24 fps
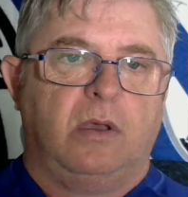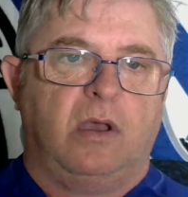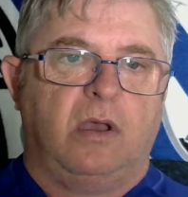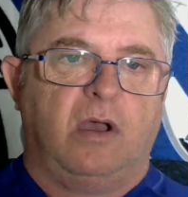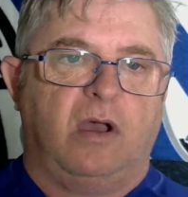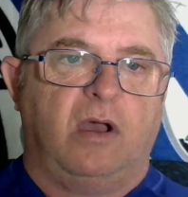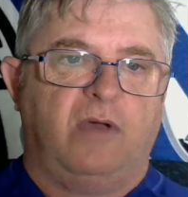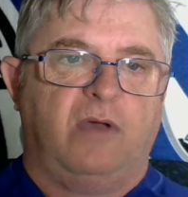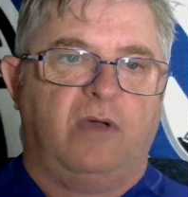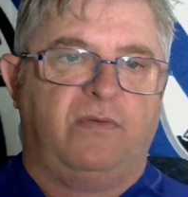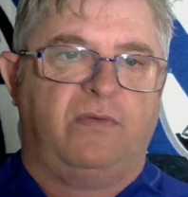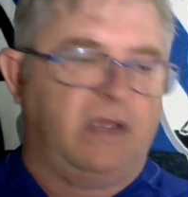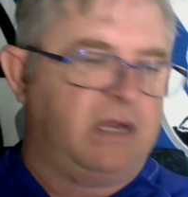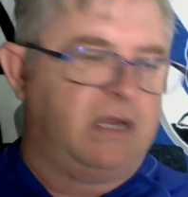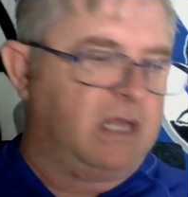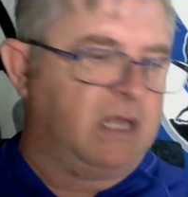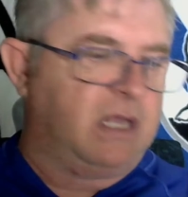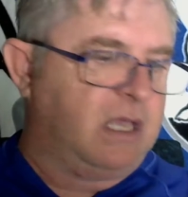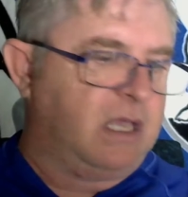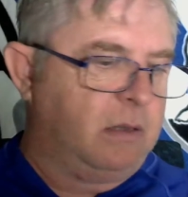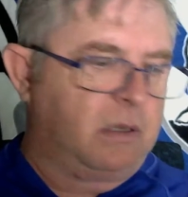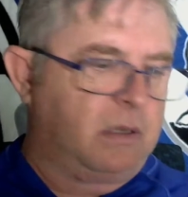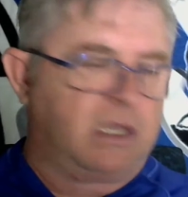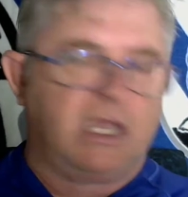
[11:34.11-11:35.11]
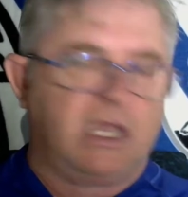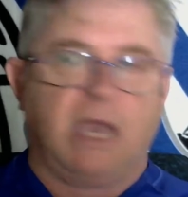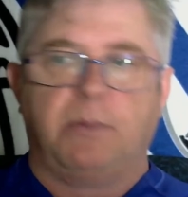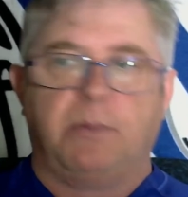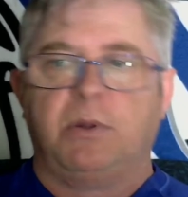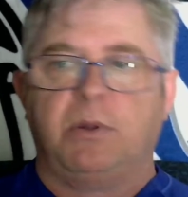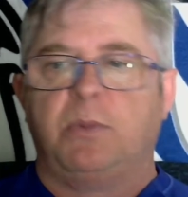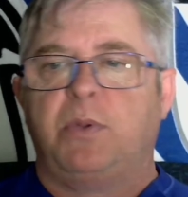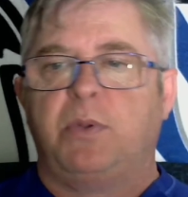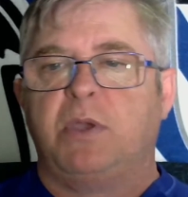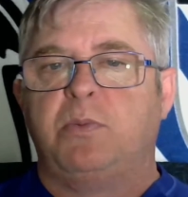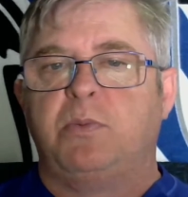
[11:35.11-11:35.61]
I've had a
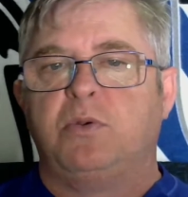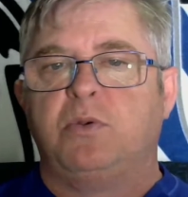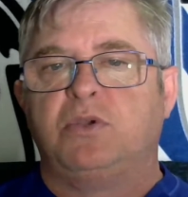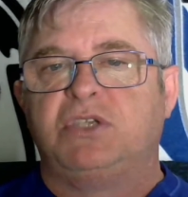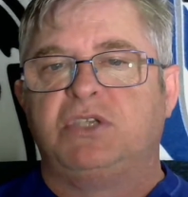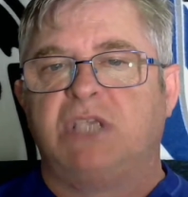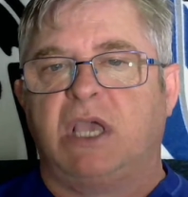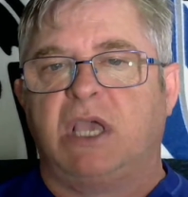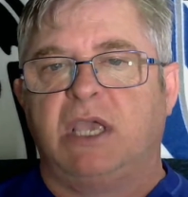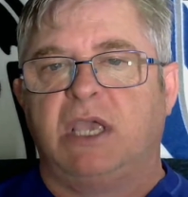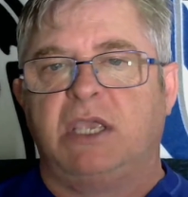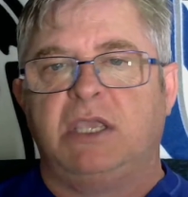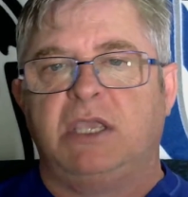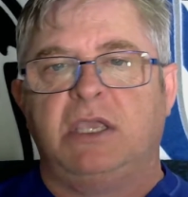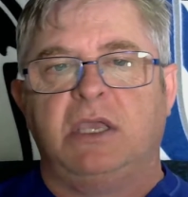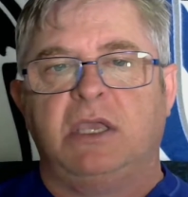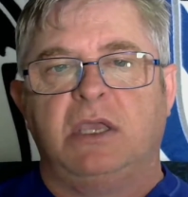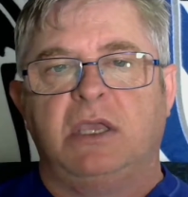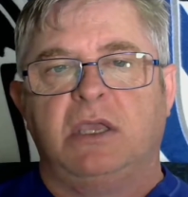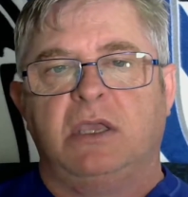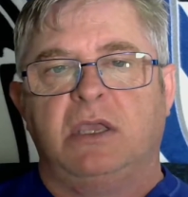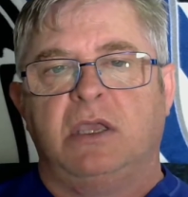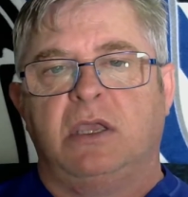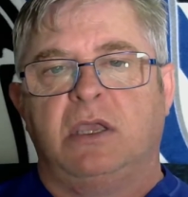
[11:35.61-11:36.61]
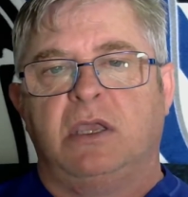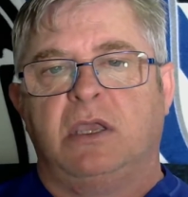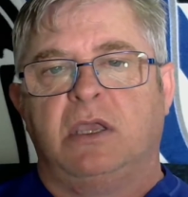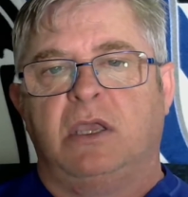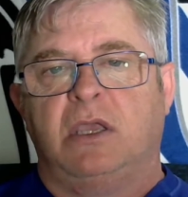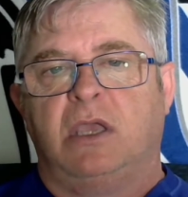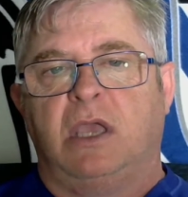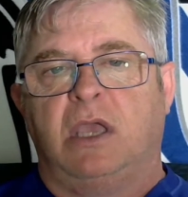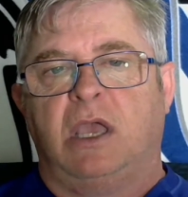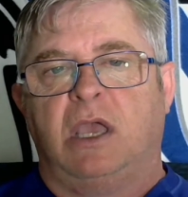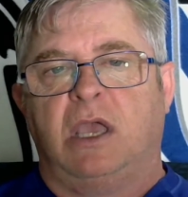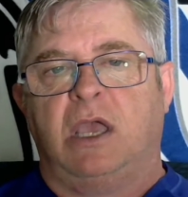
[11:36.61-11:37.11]
couple of people say,
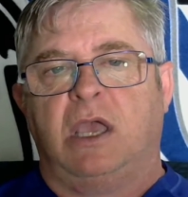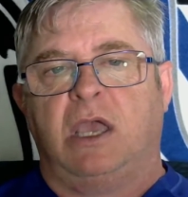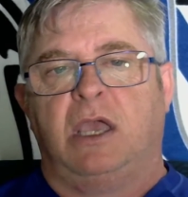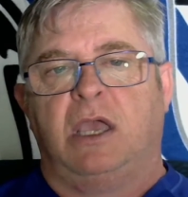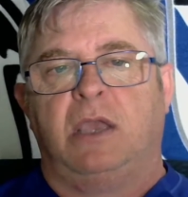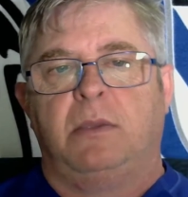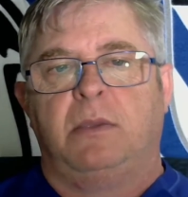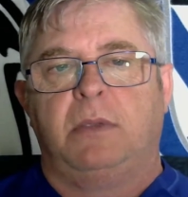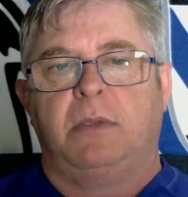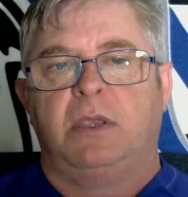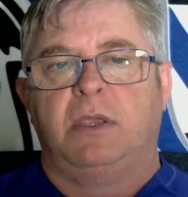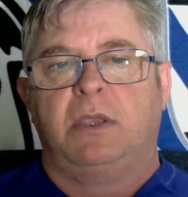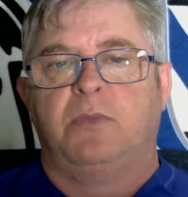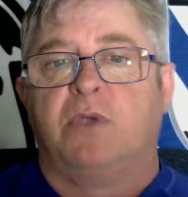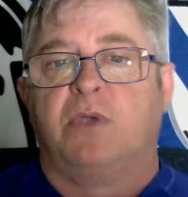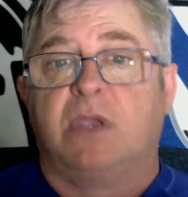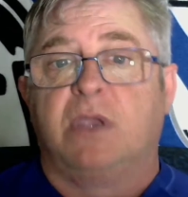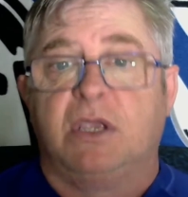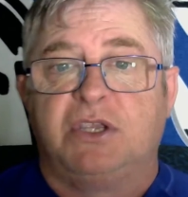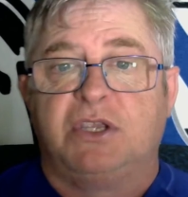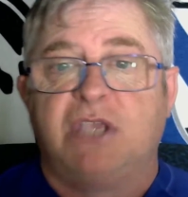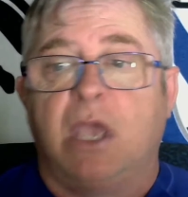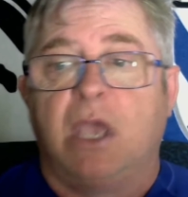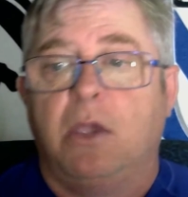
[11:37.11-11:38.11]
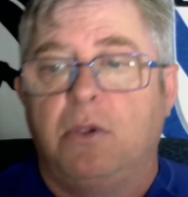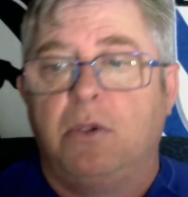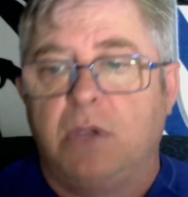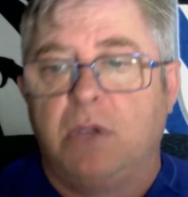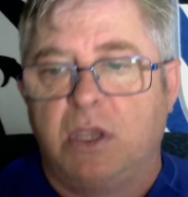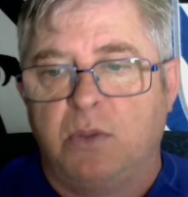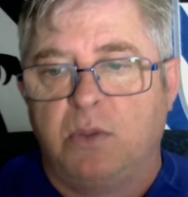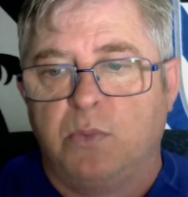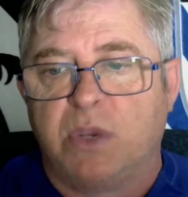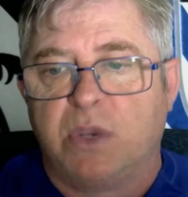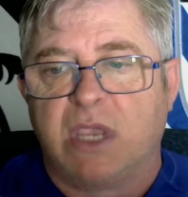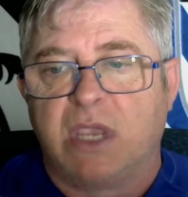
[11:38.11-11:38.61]
in
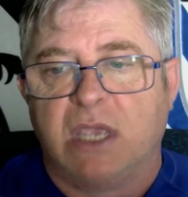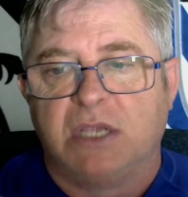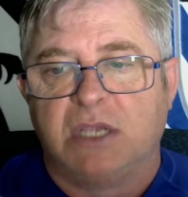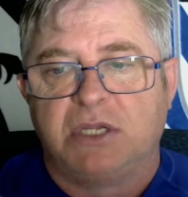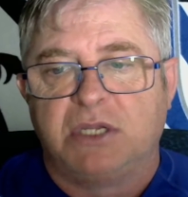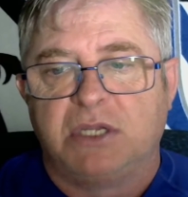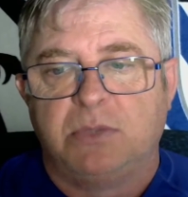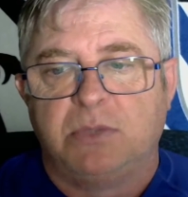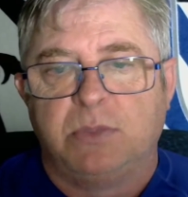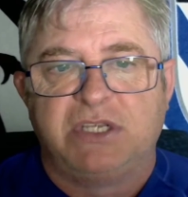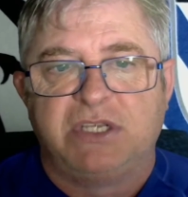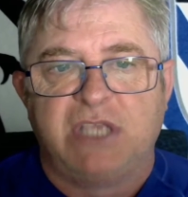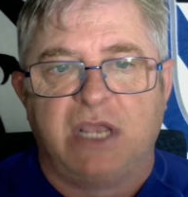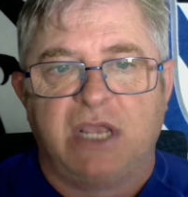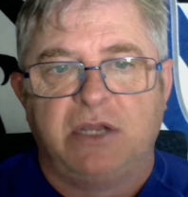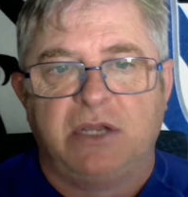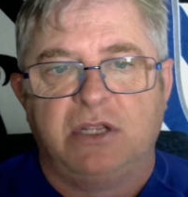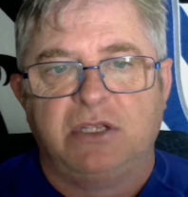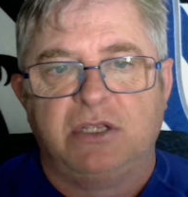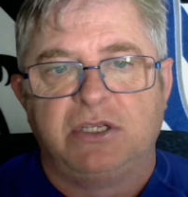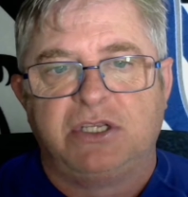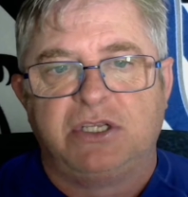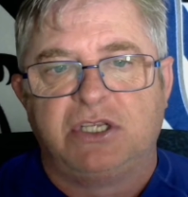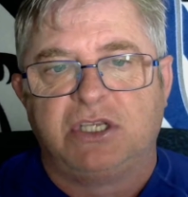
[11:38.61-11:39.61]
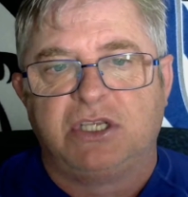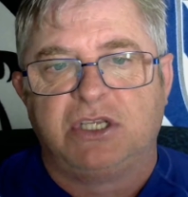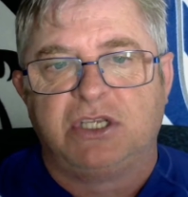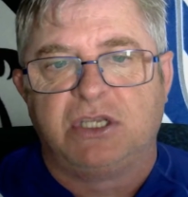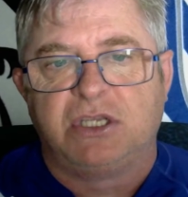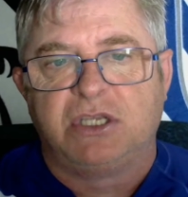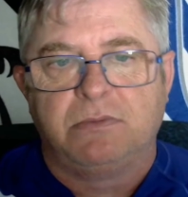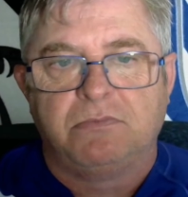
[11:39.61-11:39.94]
regards to my centres,